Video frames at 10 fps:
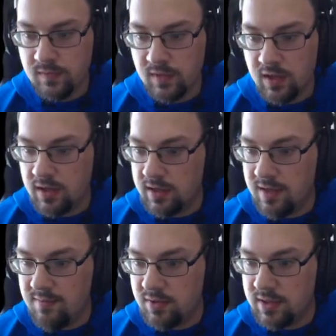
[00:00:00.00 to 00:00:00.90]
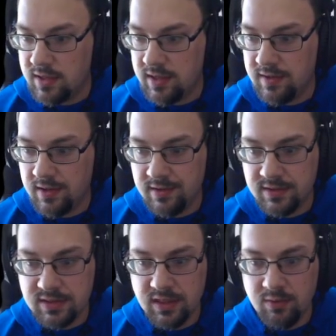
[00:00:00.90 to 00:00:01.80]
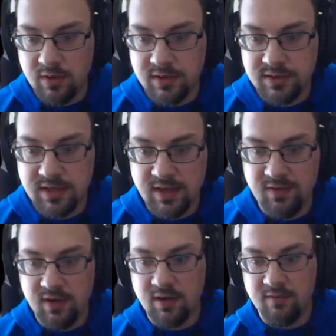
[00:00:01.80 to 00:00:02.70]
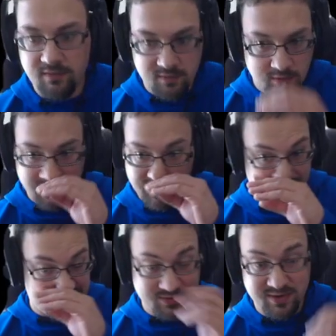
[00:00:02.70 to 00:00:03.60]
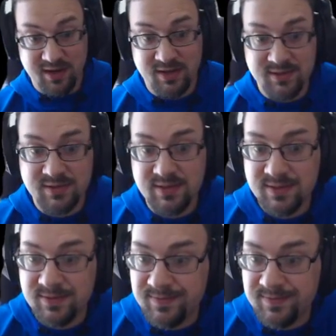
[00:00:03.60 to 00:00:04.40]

Again, not building anything in our city, we are saving up for those dragons.